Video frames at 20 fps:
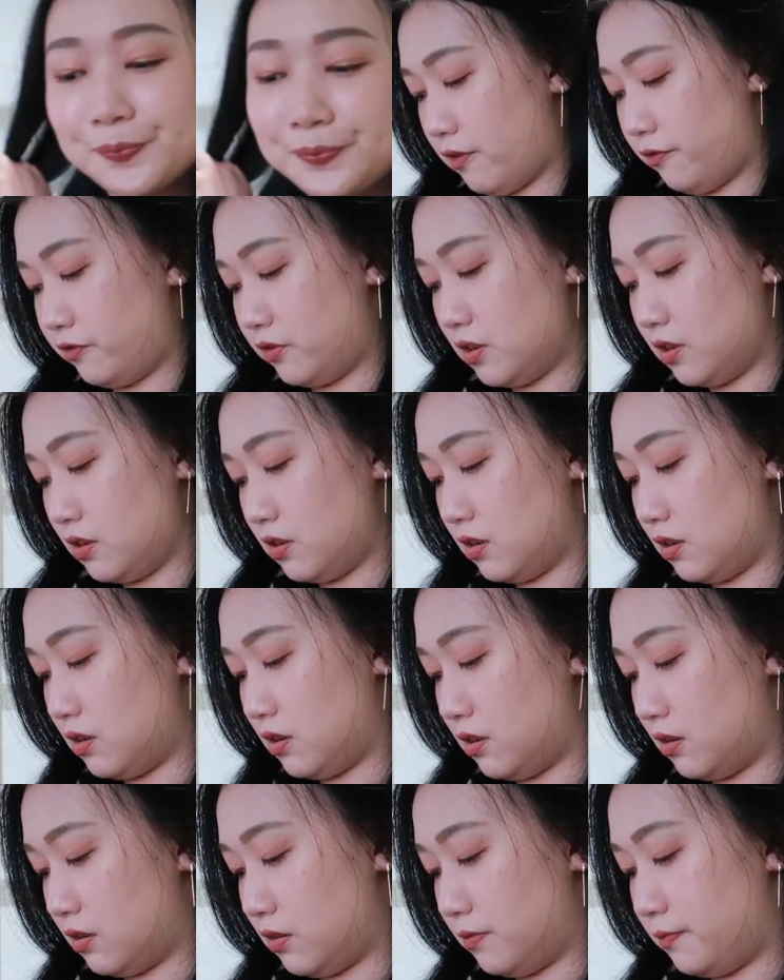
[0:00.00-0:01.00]
After
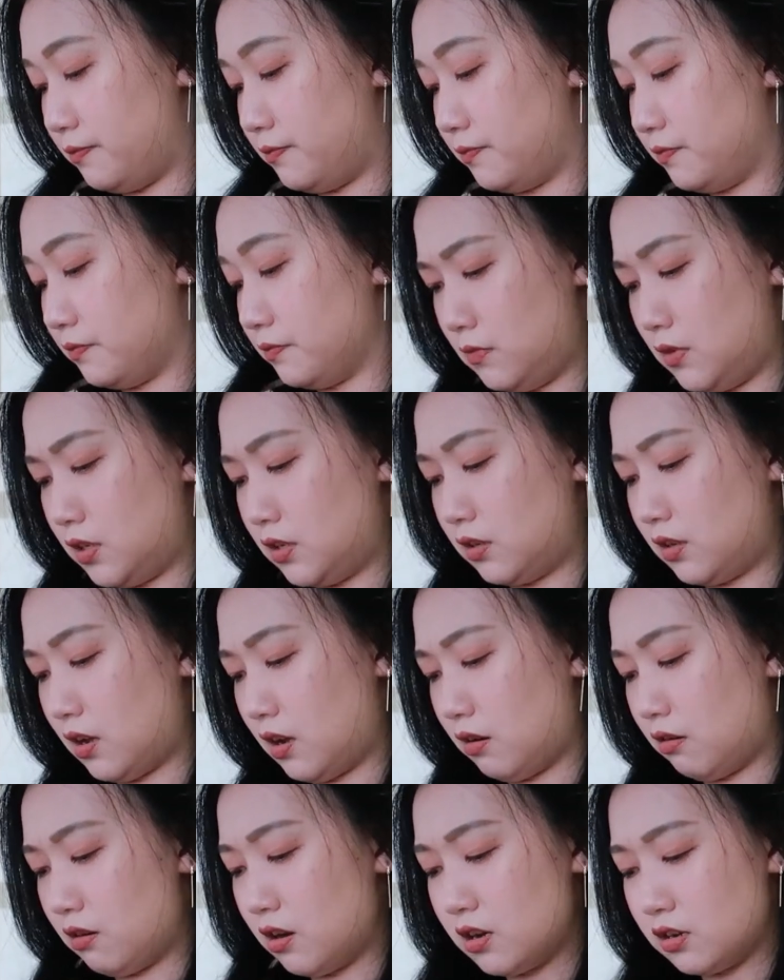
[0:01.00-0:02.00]
the
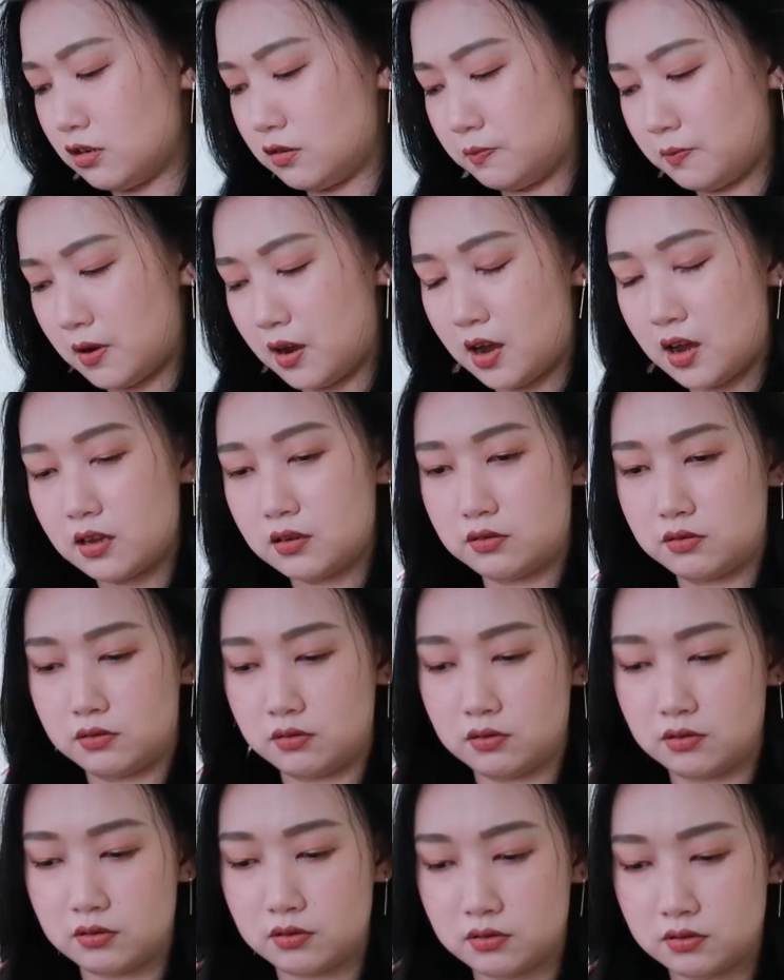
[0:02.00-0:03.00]
miscarriage part,
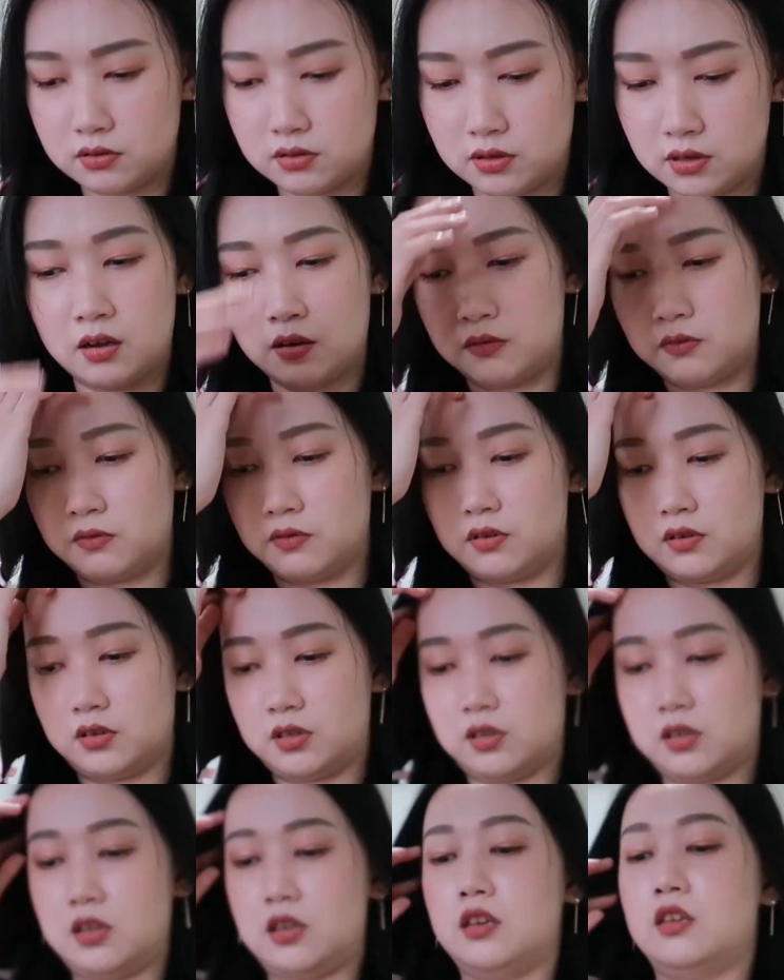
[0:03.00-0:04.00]
so I
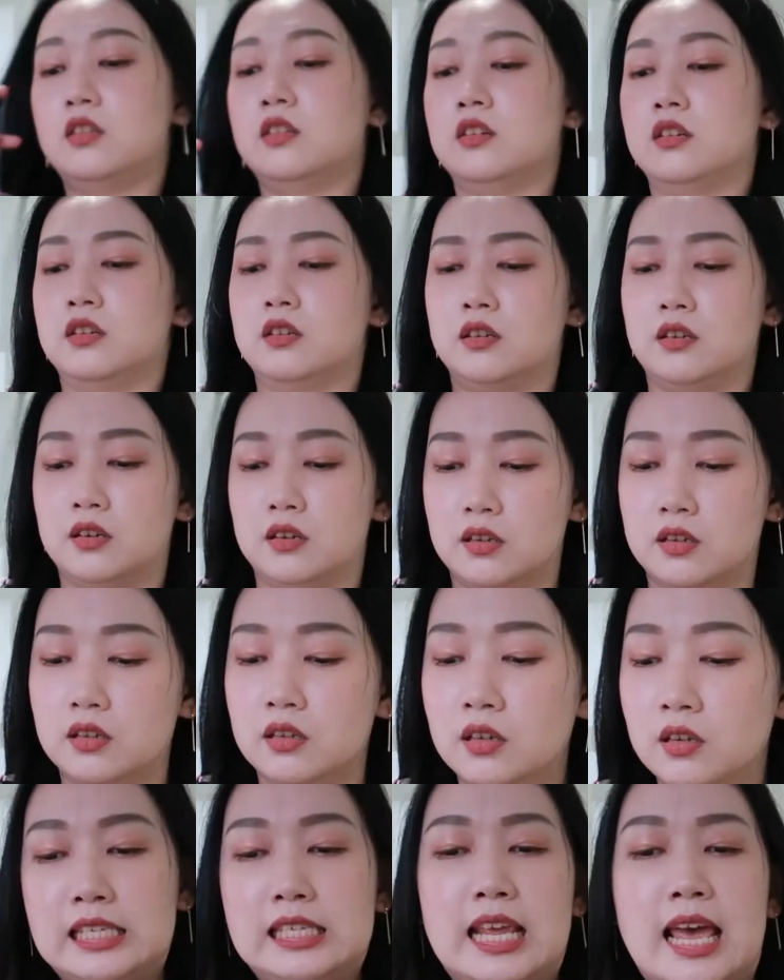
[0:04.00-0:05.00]
was in
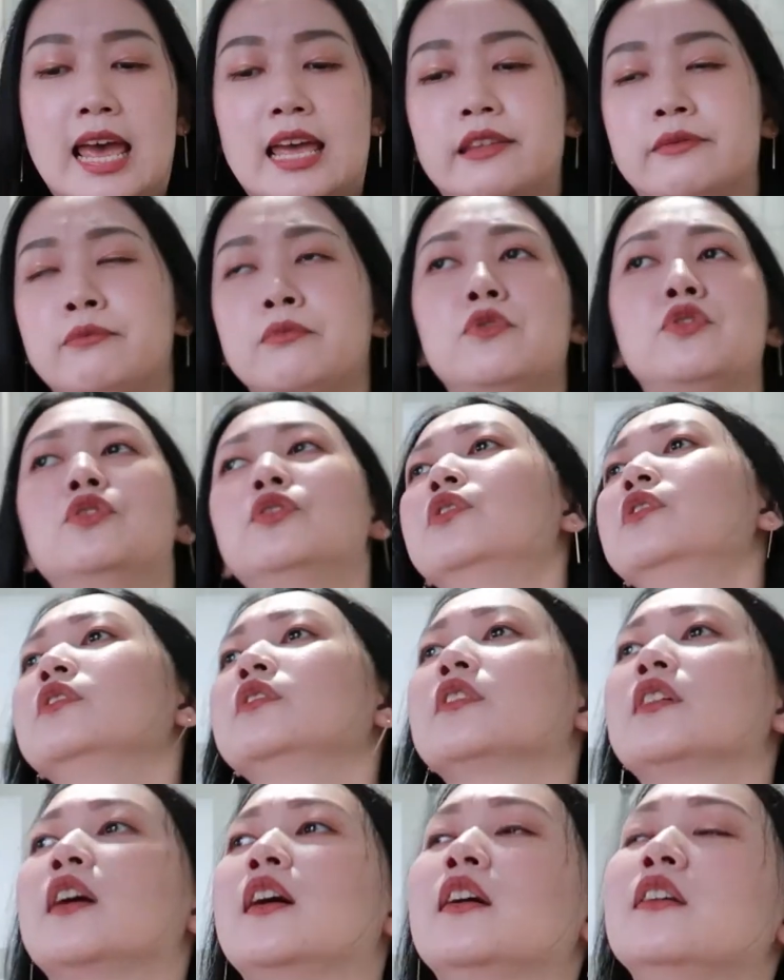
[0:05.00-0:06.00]
a sad
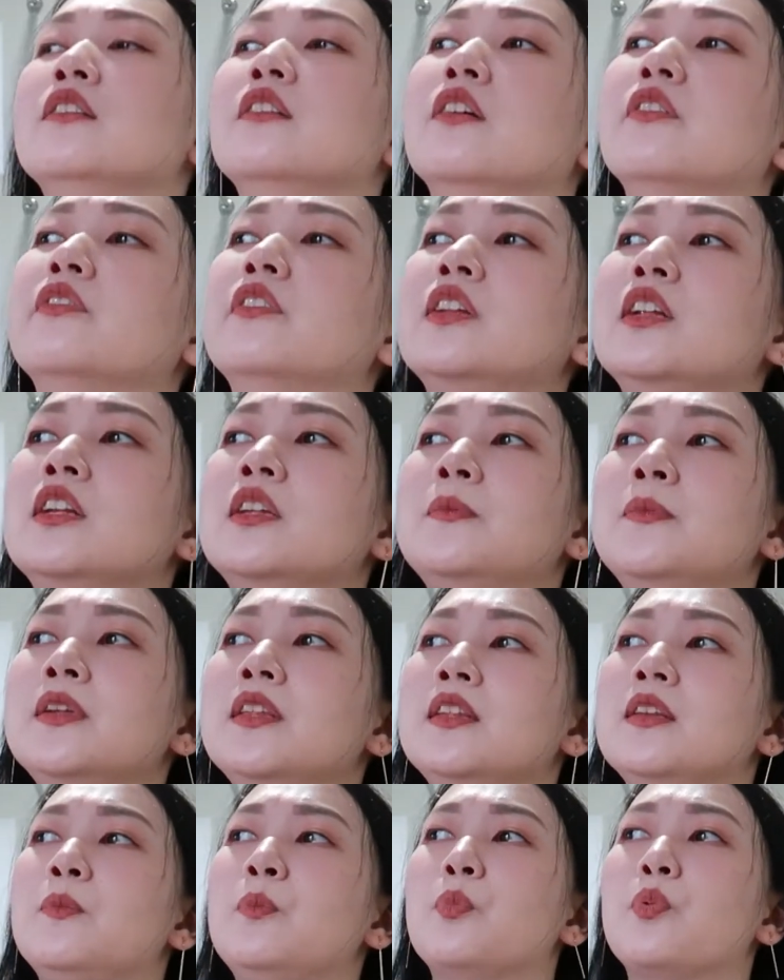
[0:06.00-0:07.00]
mode, kind of a little
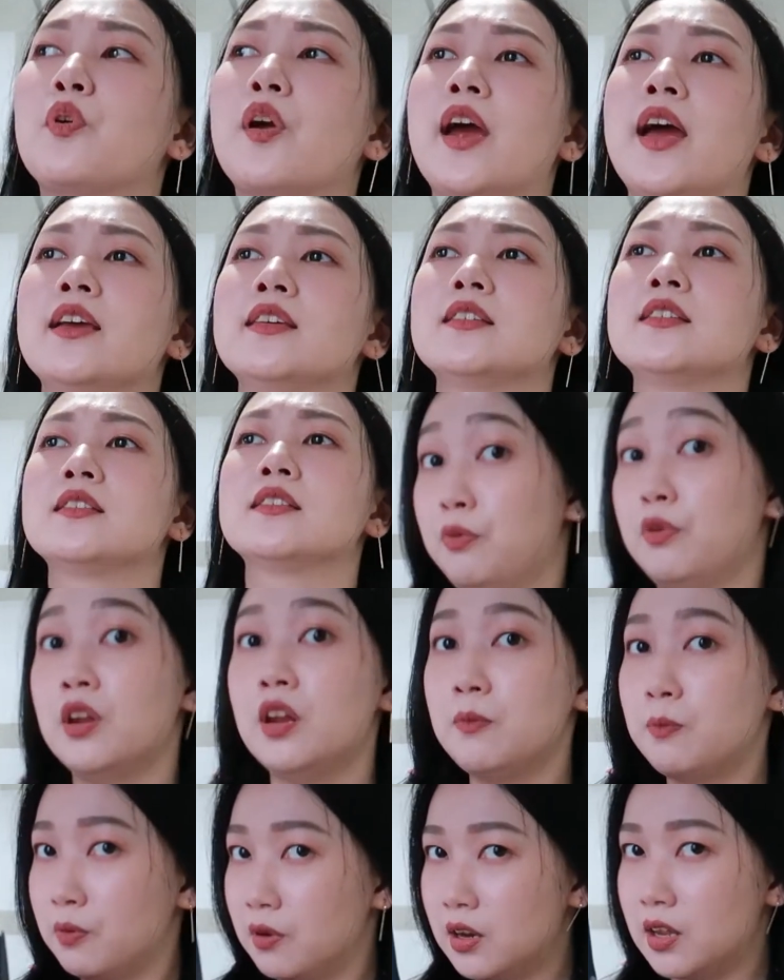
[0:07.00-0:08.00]
bit depressed,
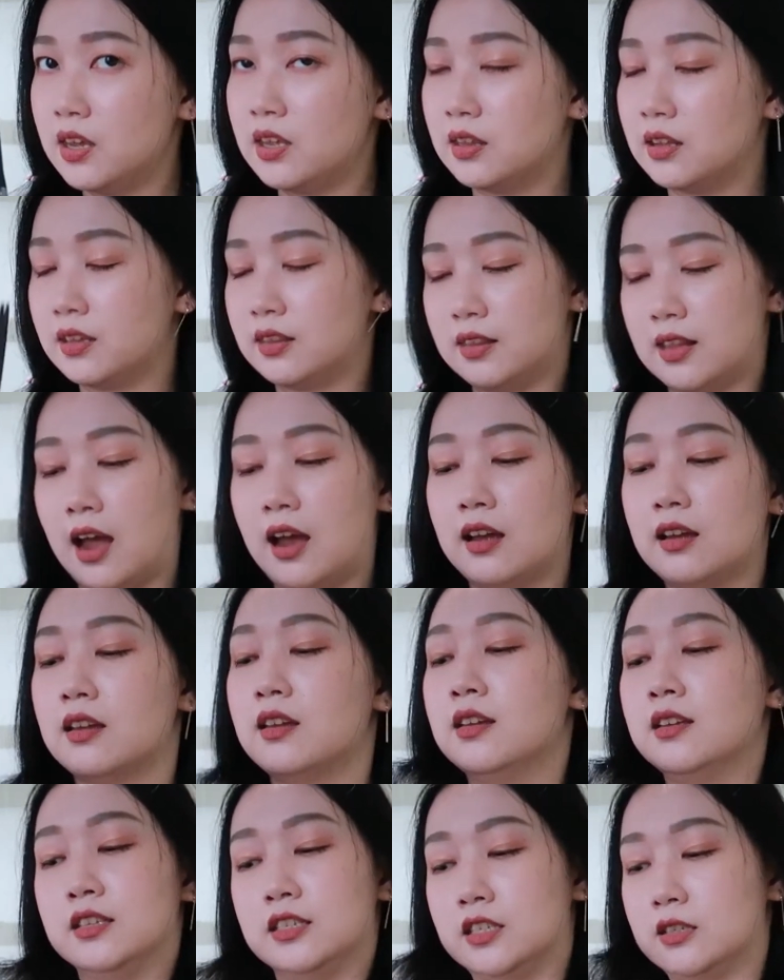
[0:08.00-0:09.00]
pretty in the dark
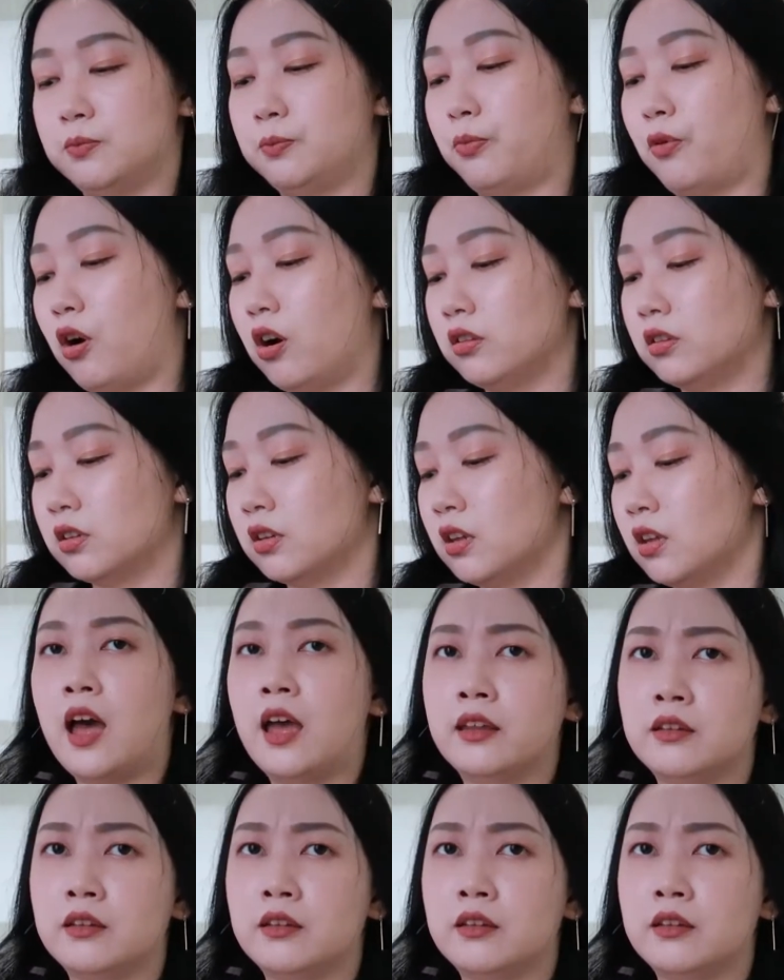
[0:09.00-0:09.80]
spot.